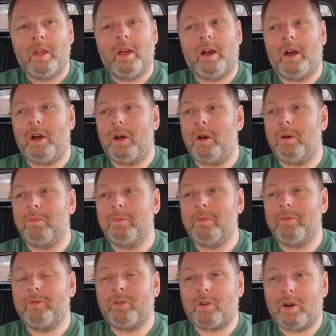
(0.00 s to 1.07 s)

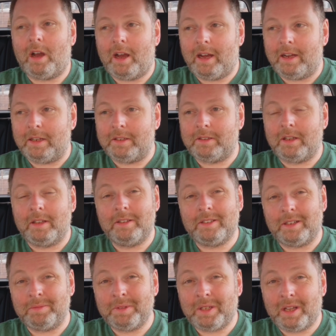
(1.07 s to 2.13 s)
For us,
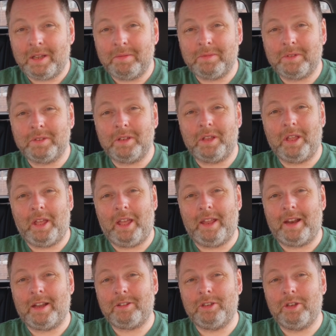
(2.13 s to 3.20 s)
sometimes
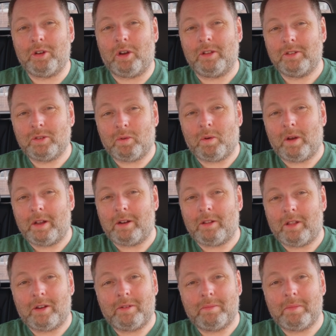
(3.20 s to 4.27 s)
it actually costs quite a
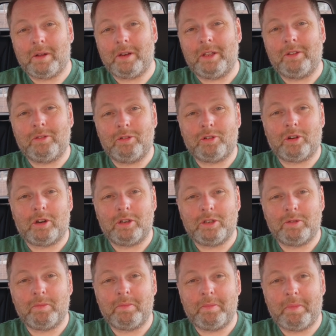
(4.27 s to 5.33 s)
lot of money to
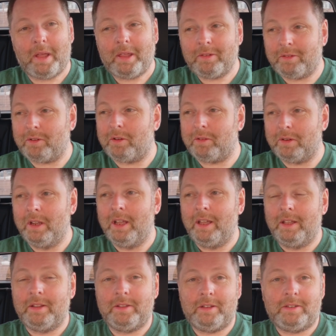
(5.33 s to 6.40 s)
charge based on
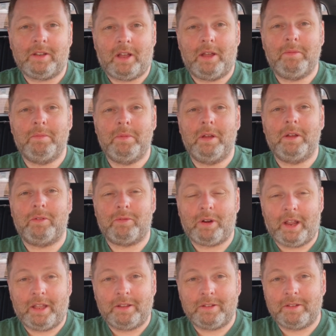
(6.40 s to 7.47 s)
the time
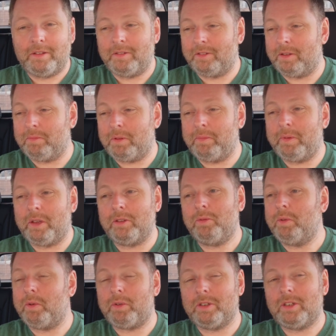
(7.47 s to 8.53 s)
rates, simply because
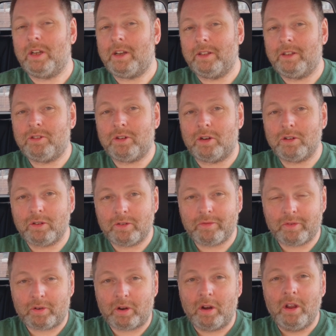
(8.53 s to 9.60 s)
we were stuck at the charger
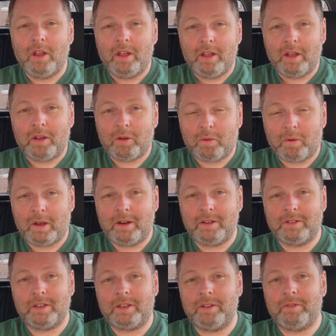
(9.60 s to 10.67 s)
for quite a
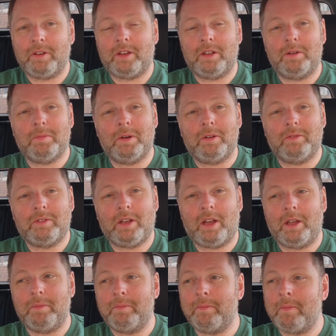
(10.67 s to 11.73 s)
significant amount of
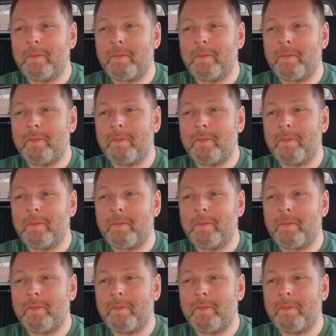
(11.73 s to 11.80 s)
time.